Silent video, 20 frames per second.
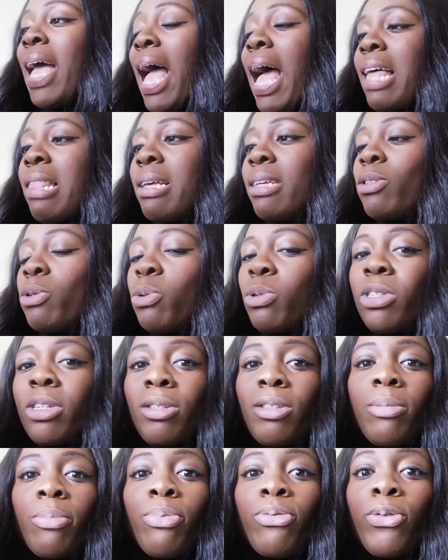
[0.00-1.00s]
And there's also
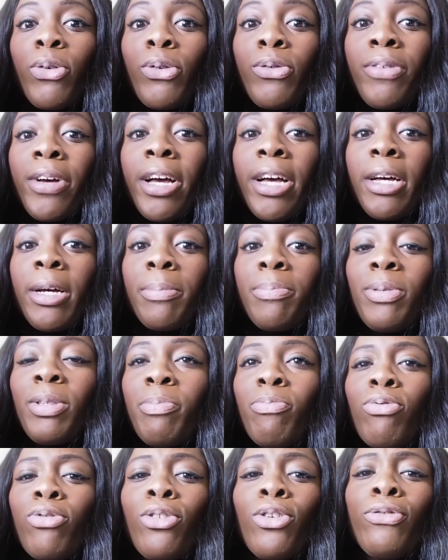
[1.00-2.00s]
some proverbs.
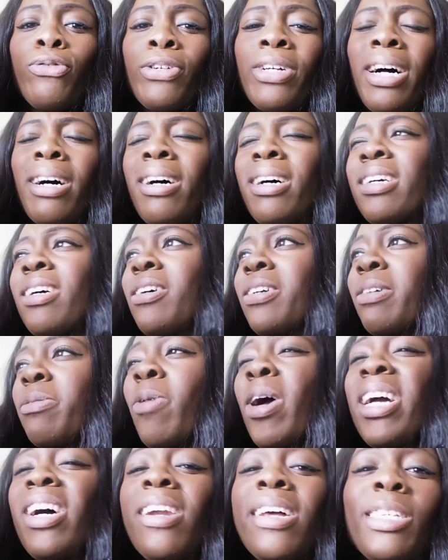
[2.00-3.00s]
oh, God,
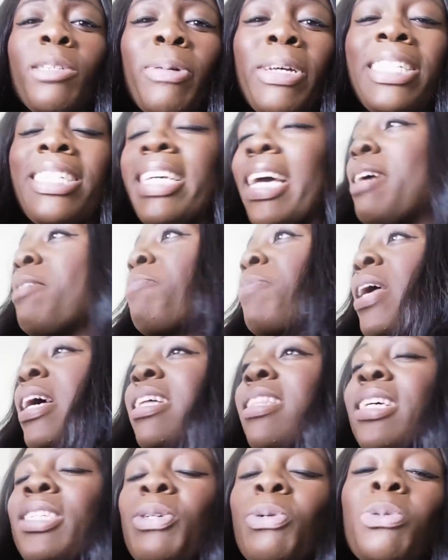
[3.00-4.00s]
why can't I speak today?
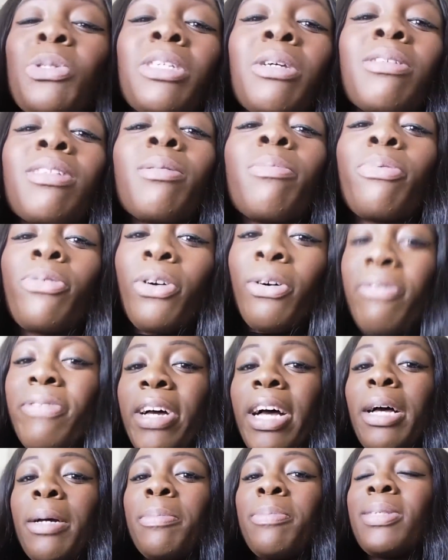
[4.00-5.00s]
There's also some
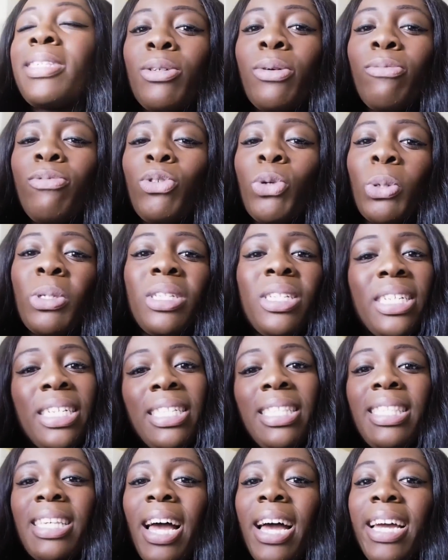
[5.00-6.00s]
proverbs sort of dotted
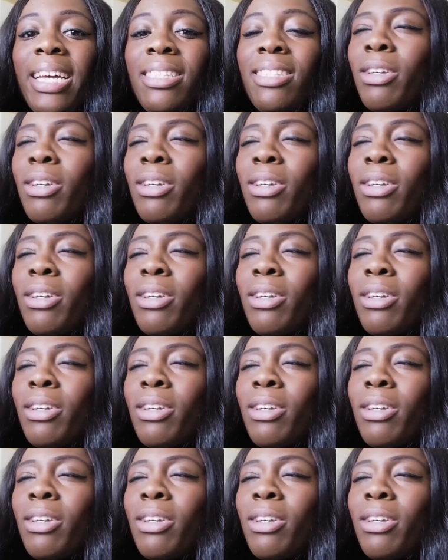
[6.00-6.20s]
inside.